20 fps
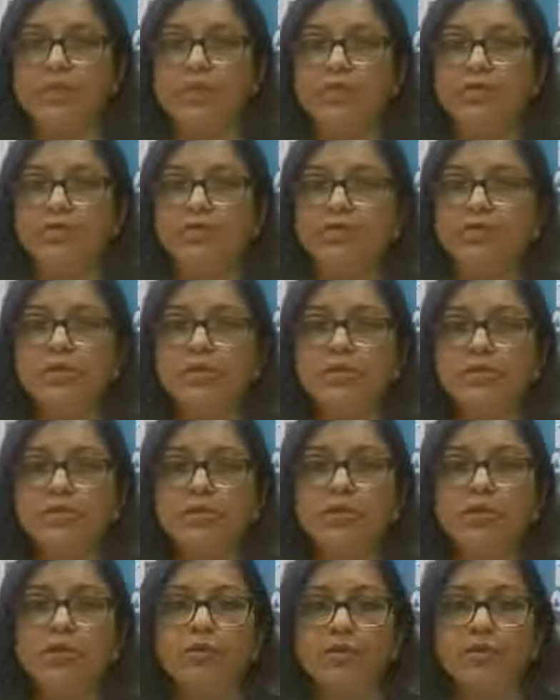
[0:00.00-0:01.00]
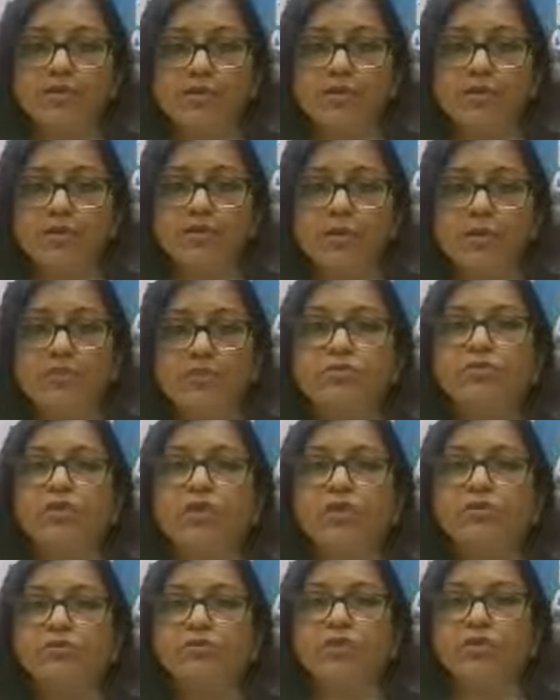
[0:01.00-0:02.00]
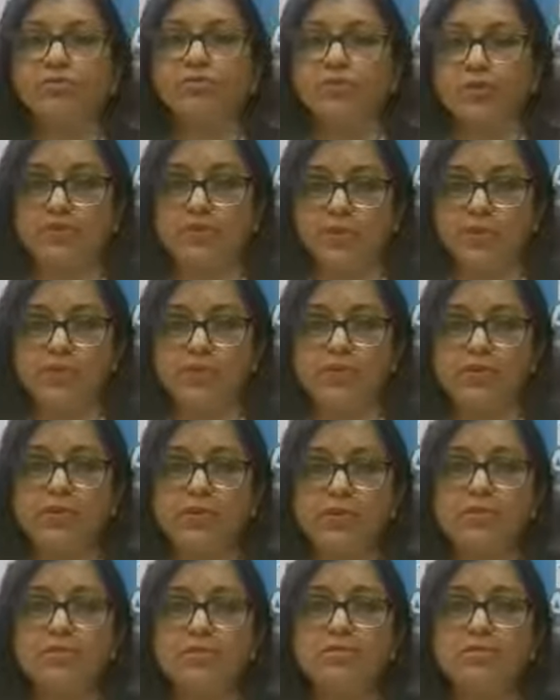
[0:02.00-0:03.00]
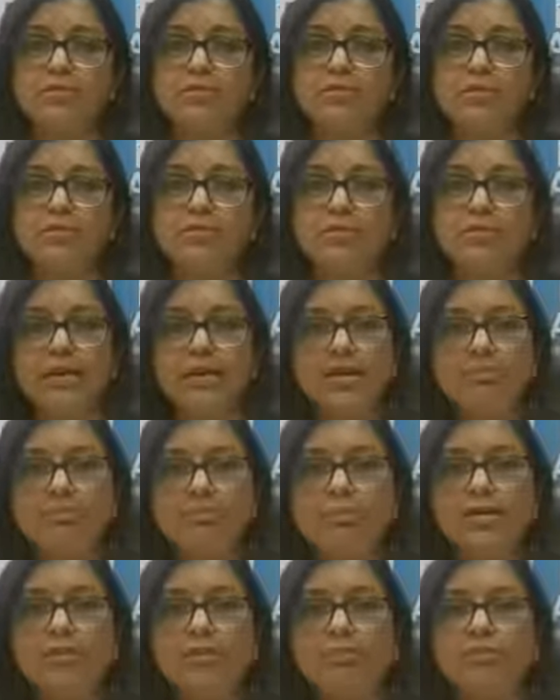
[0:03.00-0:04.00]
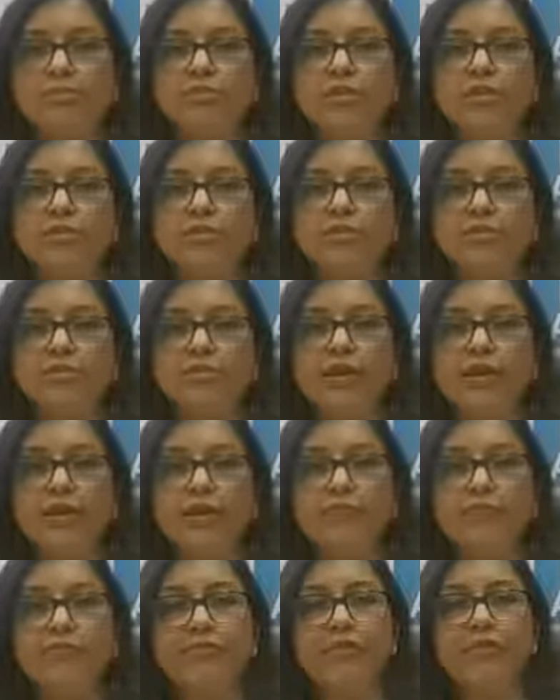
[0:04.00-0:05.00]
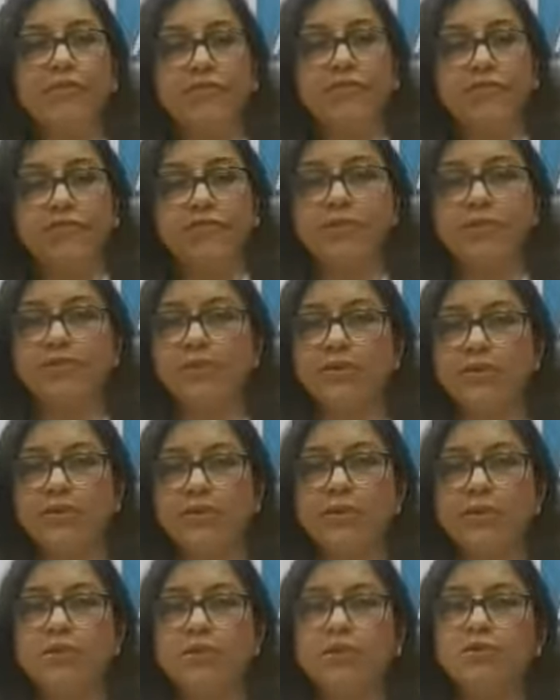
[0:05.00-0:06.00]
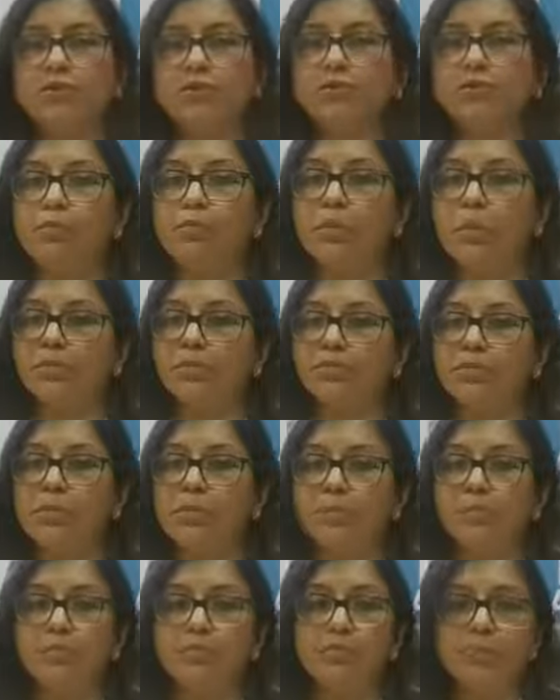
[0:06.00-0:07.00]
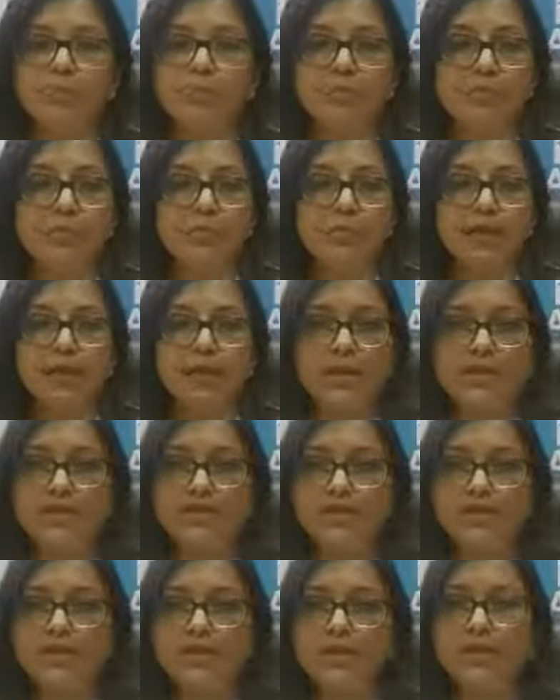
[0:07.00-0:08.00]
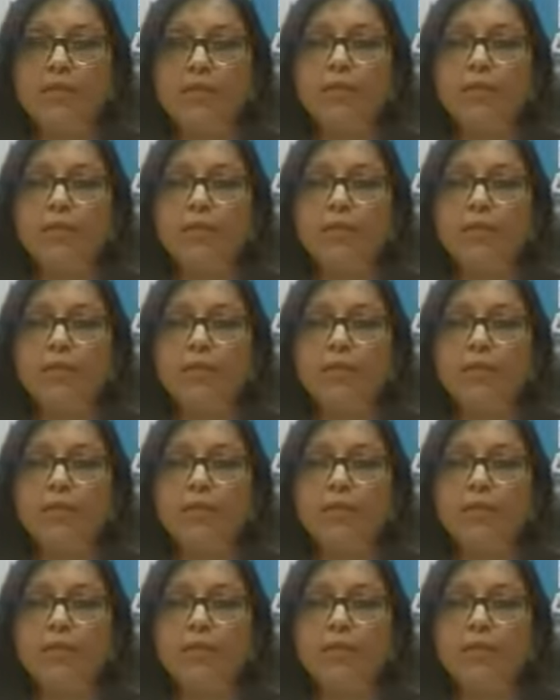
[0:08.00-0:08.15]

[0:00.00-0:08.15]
Inflammation causes obstruction of the nose. So sometimes the obstruction becomes very severe, so much that the person becomes a